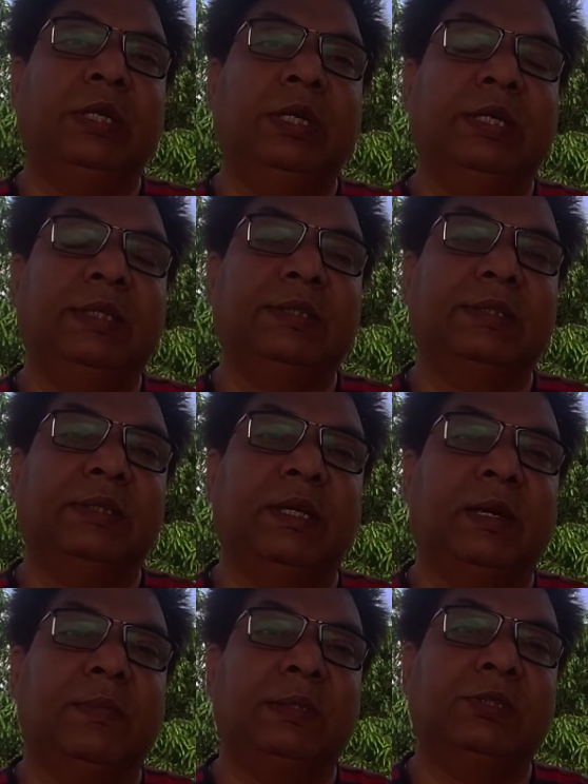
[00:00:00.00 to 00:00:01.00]
is
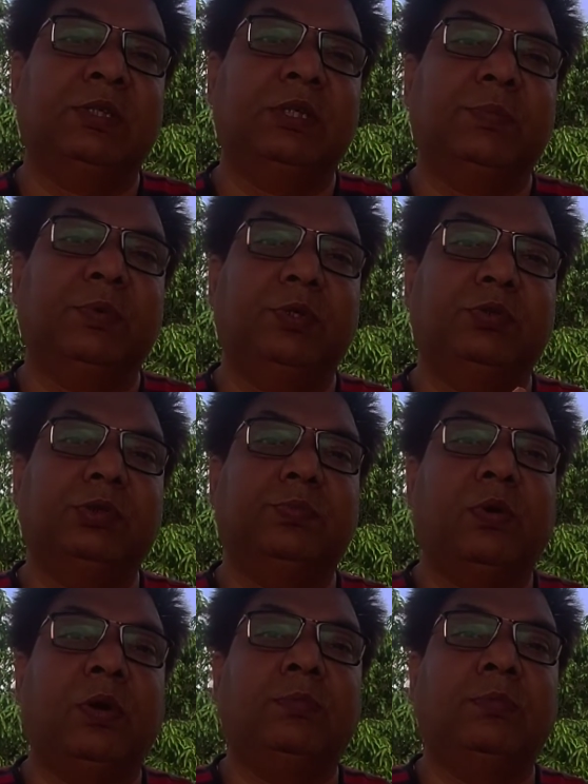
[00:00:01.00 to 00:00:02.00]
basically produced
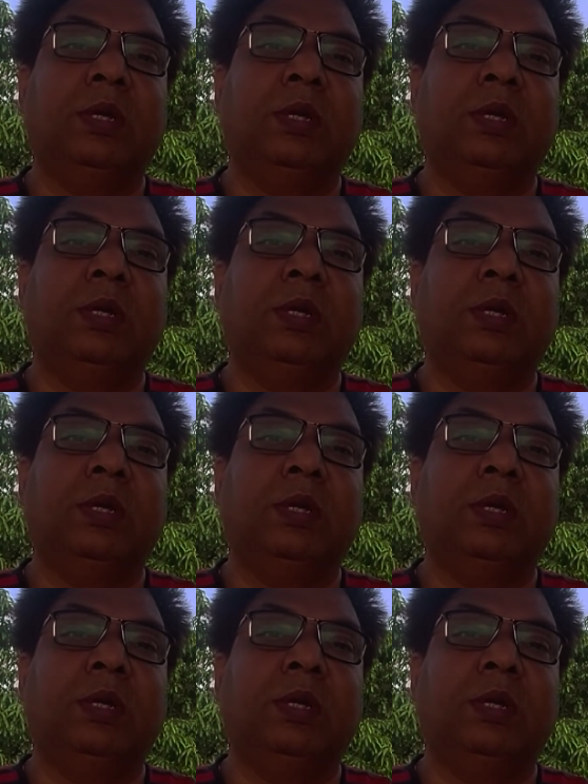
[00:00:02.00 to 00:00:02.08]
from